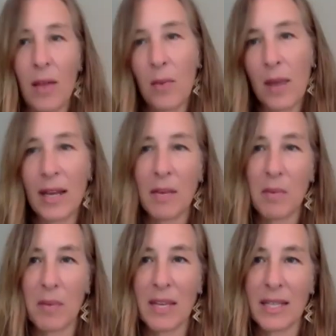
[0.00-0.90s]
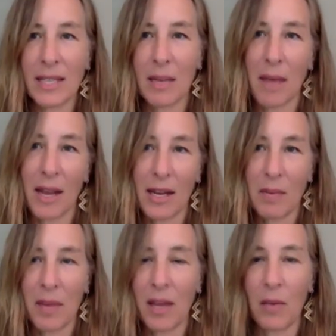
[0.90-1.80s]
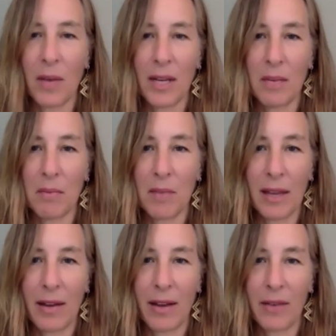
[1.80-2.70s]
a win in Babesia might end up being a win in malaria,